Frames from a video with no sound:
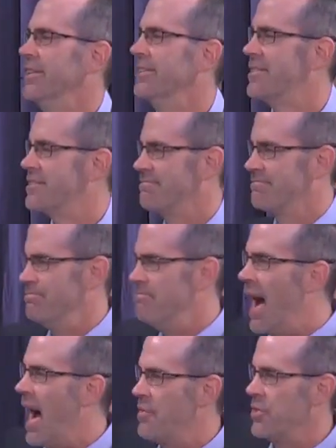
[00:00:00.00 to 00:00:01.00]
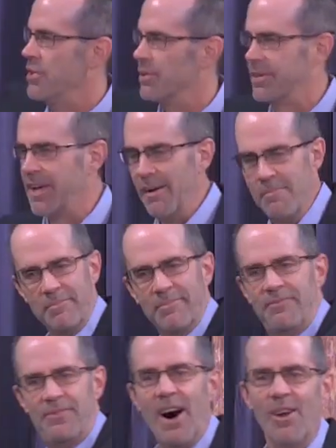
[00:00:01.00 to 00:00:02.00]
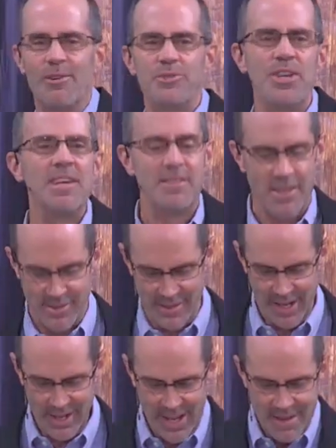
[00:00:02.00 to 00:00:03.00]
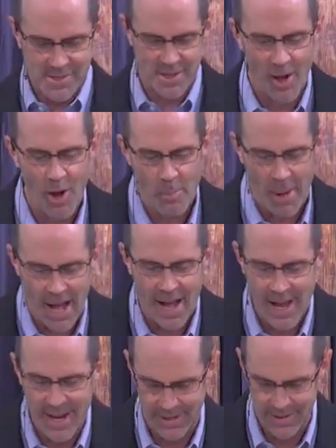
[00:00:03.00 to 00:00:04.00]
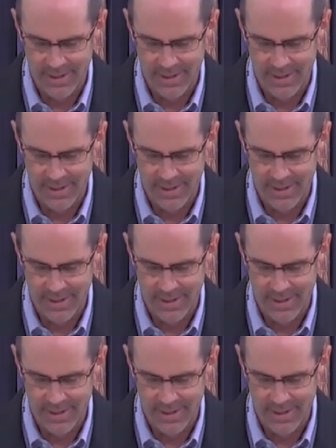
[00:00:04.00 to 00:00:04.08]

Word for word: Just Matthew, come follow Jesus. And he leaves it all behind.